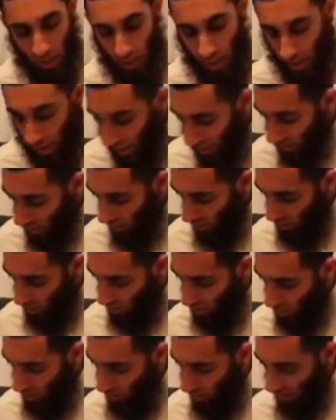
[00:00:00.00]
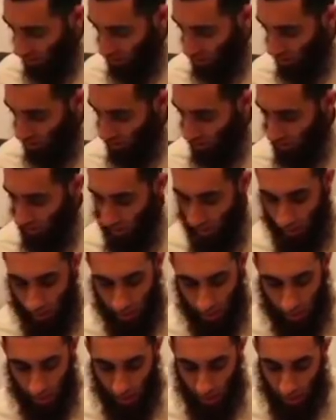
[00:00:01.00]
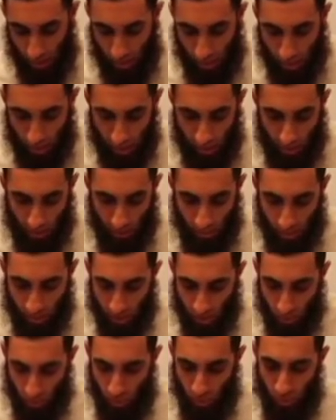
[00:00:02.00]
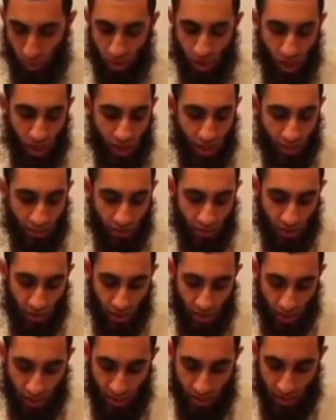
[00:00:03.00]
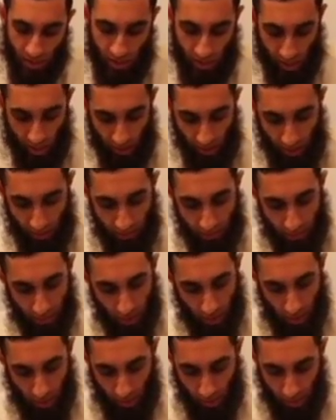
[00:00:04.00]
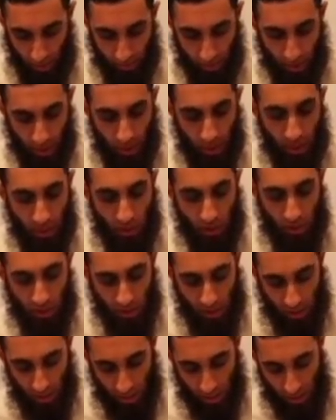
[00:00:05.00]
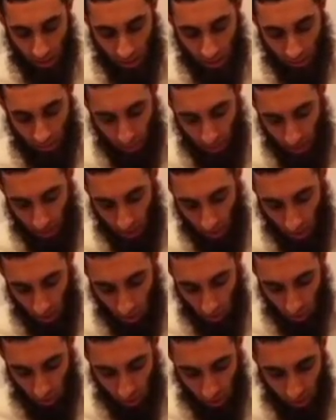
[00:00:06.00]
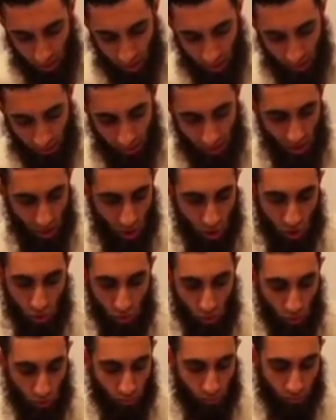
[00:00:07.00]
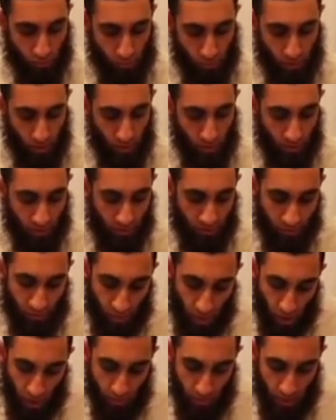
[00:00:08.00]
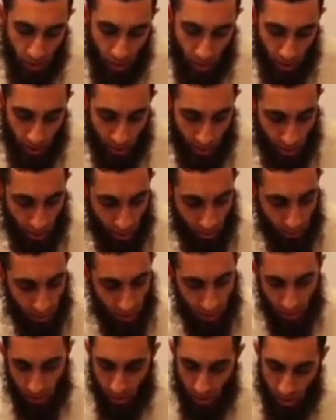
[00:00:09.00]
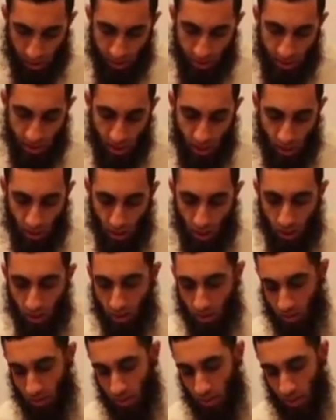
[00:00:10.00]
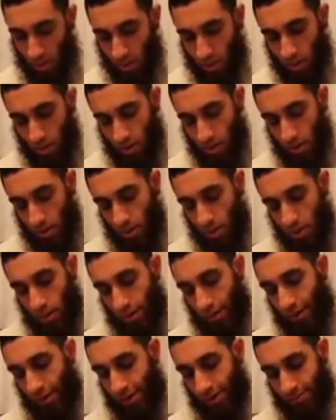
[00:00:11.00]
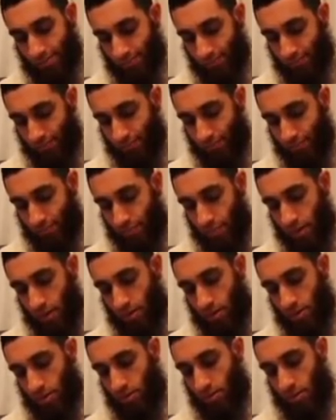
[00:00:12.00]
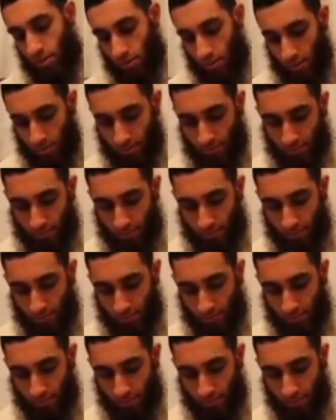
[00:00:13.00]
Let's go to the narration, which we will tie everything in together. Okay, so this is under page 172 from Al-Kamil Al-Ziyarat. Okay, let's go into it.